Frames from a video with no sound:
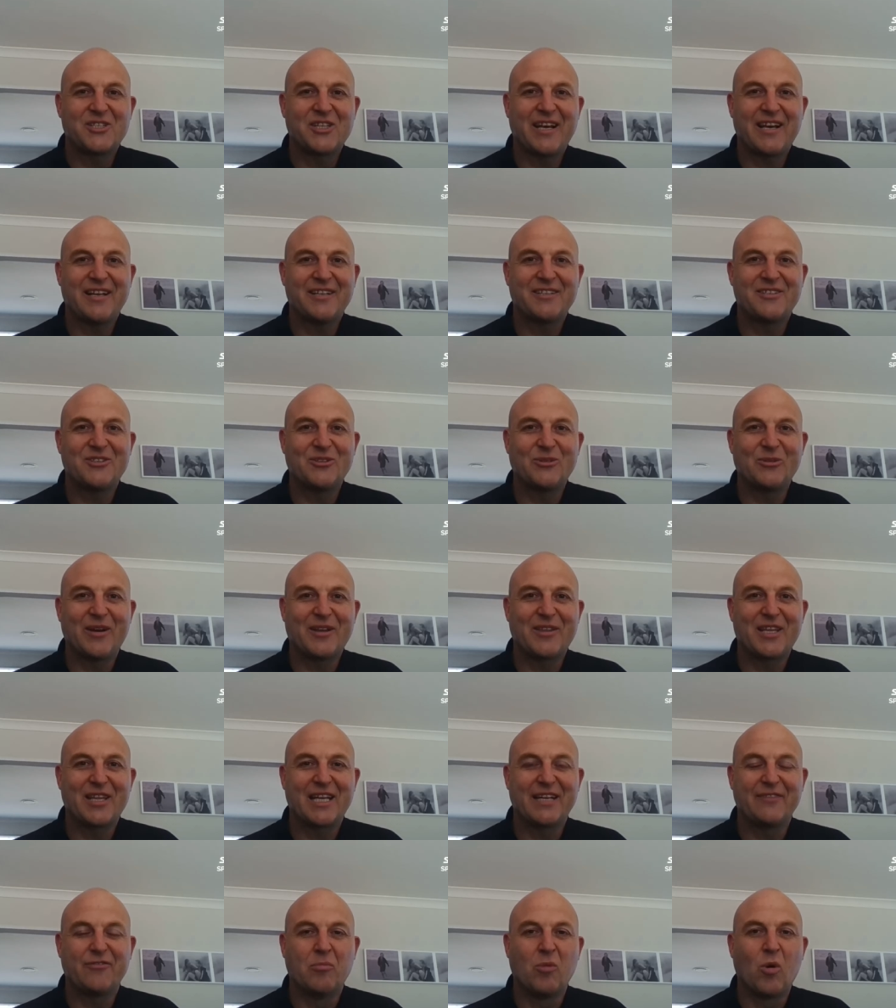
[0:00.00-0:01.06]
it's hard to uh,
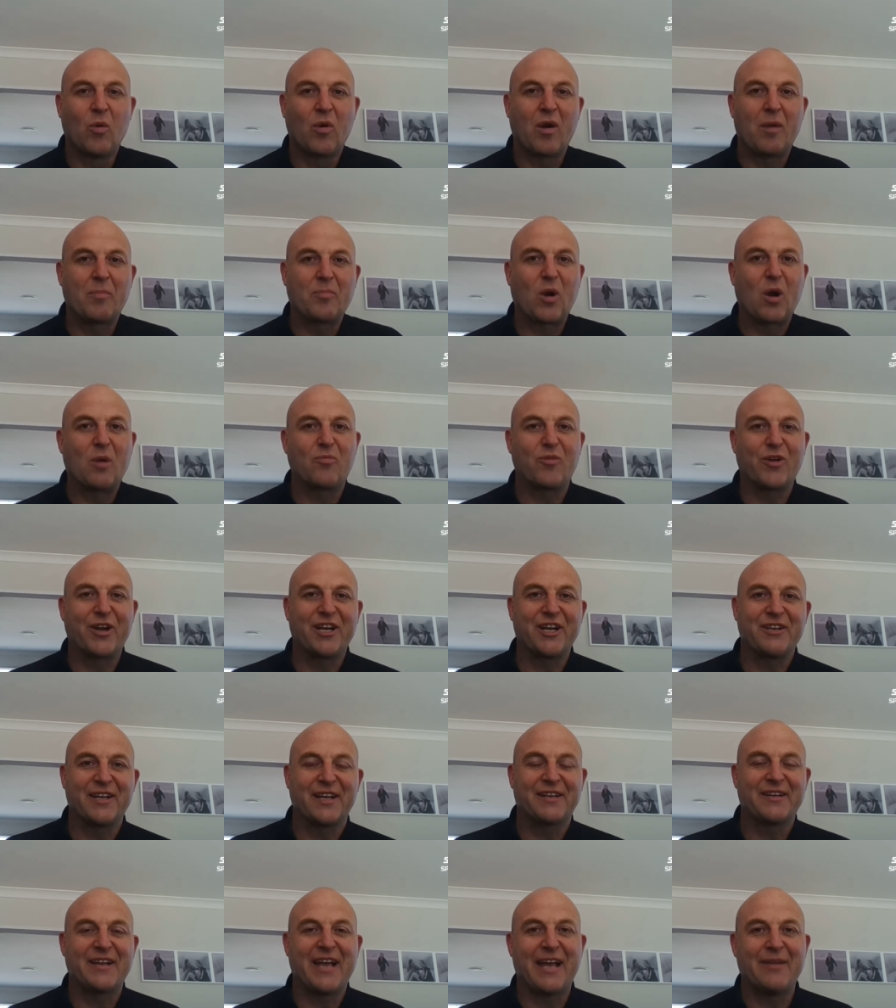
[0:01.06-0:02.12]
think of a more
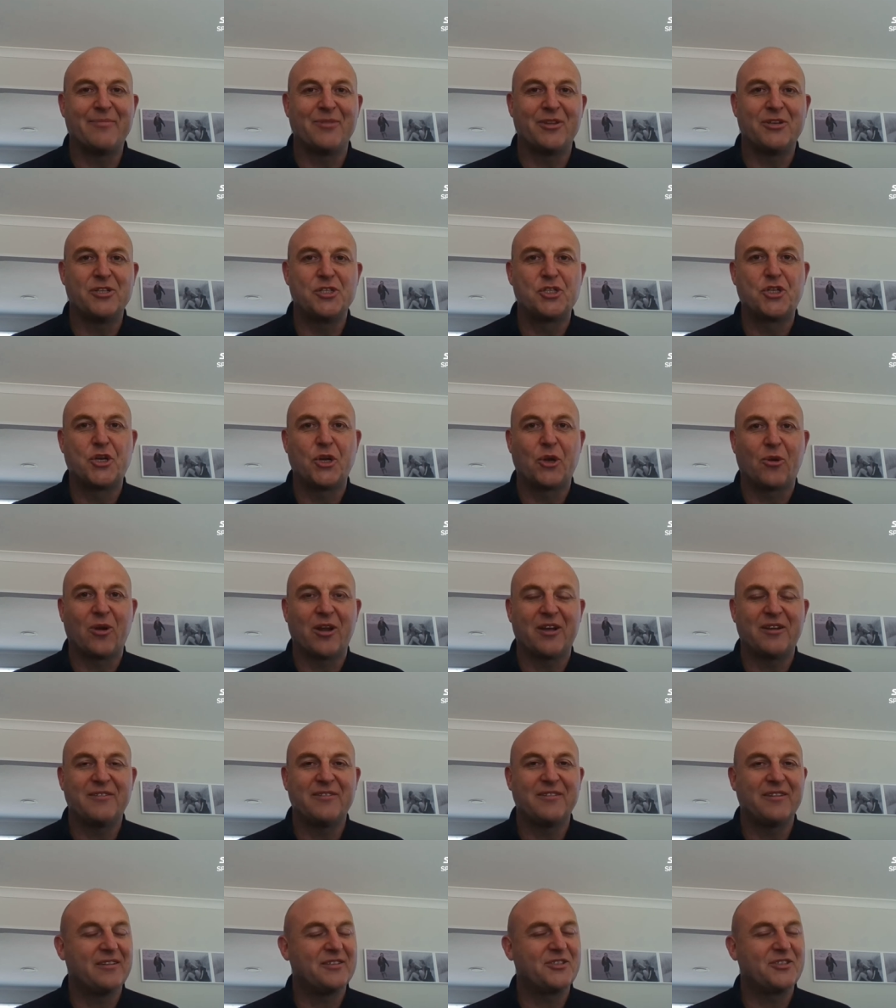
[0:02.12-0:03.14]
appropriate nickname than Dura.